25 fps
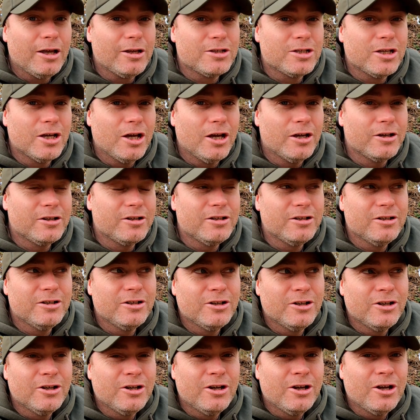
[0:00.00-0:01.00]
it turned
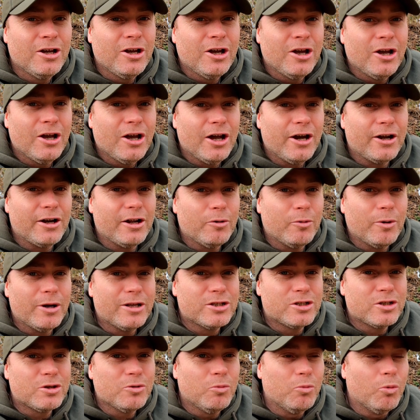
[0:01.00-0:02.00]
and it
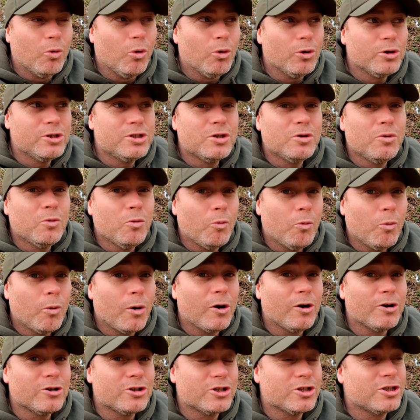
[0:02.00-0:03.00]
went towards
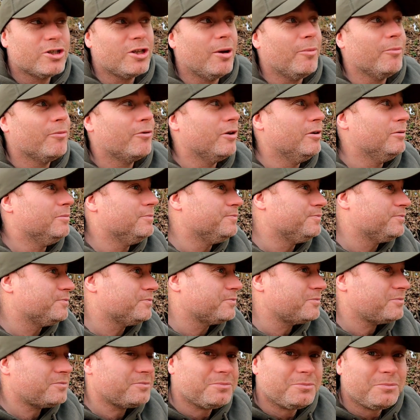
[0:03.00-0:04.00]
where I just dumped it.
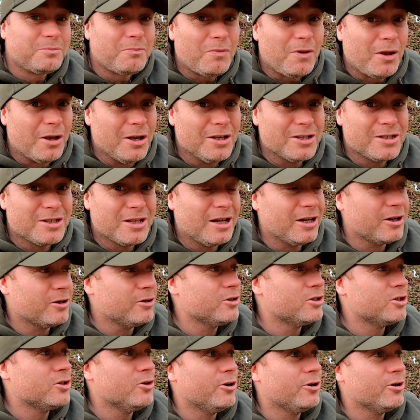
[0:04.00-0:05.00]
Is that a
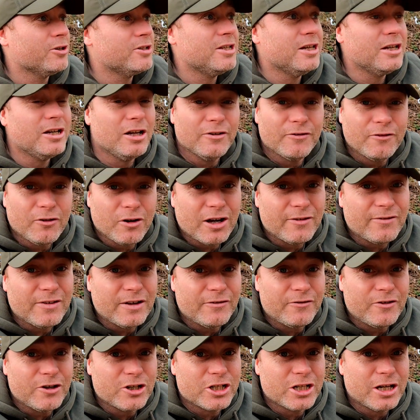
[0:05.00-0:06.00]
good sign? I'll tell you, if I
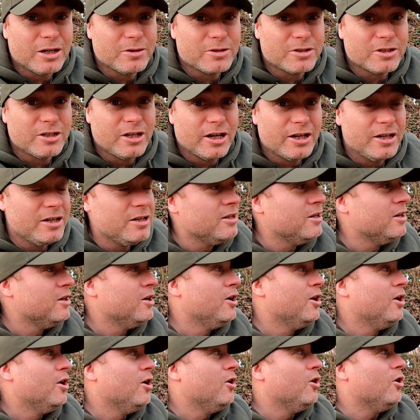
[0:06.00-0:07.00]
have that fish out today,
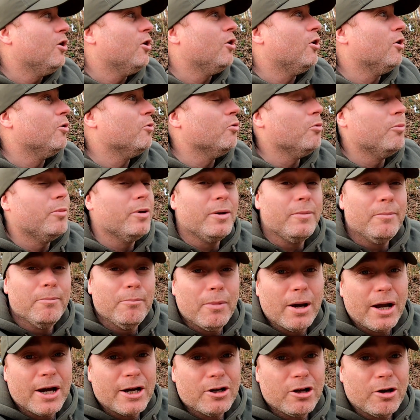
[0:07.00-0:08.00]
I will be
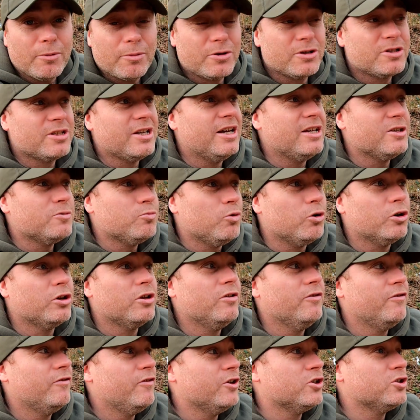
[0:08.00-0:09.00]
made up, because that is
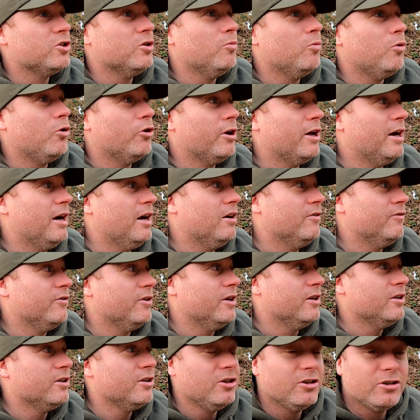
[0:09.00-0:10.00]
one of the fish I want out
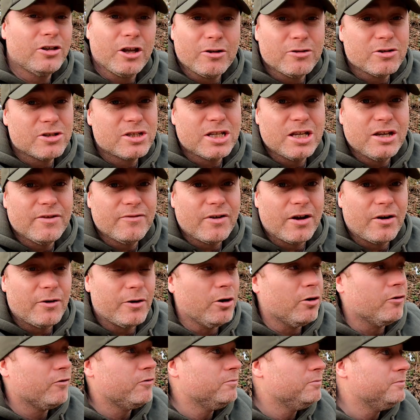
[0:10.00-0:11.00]
of here. You don't see it
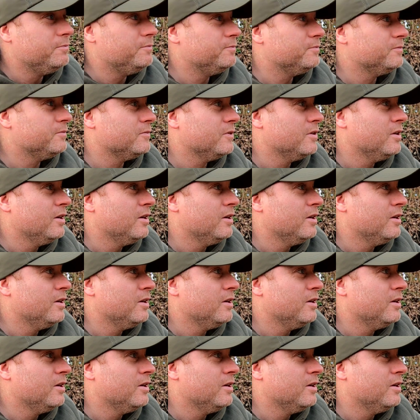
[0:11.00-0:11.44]
very often,